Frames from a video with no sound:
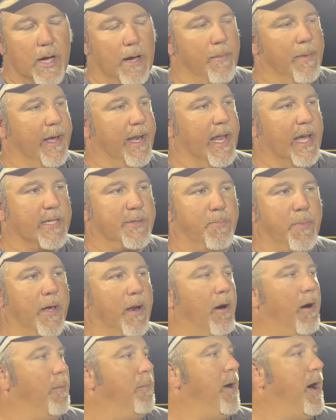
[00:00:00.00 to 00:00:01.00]
I mean, that's
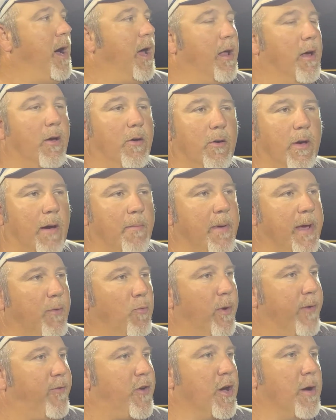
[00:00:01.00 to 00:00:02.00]
been our motto. I
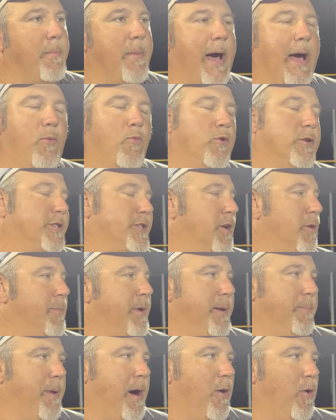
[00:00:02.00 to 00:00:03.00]
mean, we've come back and won
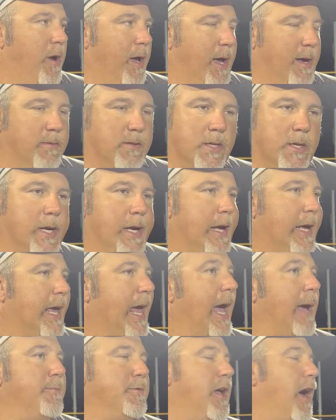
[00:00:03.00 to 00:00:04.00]
so many ball games.
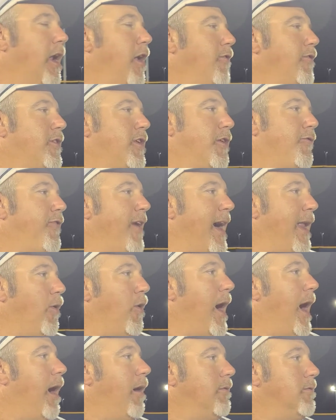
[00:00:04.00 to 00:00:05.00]
Game's not over till the
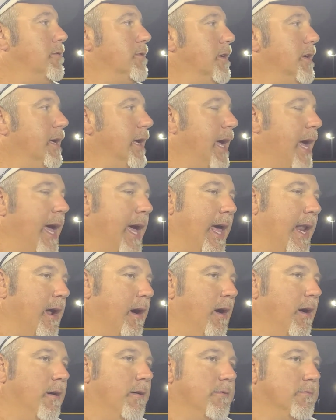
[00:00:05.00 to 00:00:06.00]
final out.
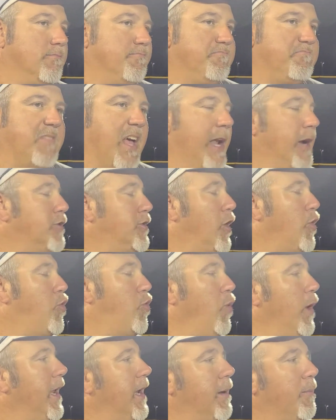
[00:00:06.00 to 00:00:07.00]
And there's no
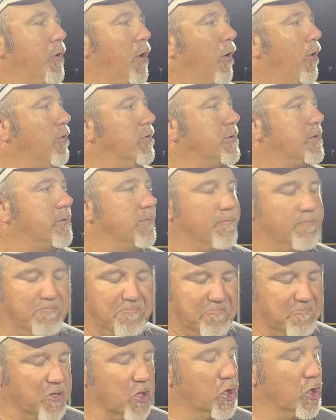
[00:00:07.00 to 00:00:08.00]
quitting them girls.
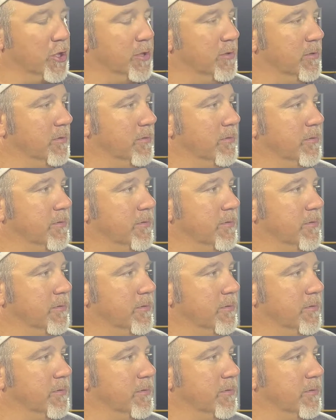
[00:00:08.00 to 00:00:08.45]
None.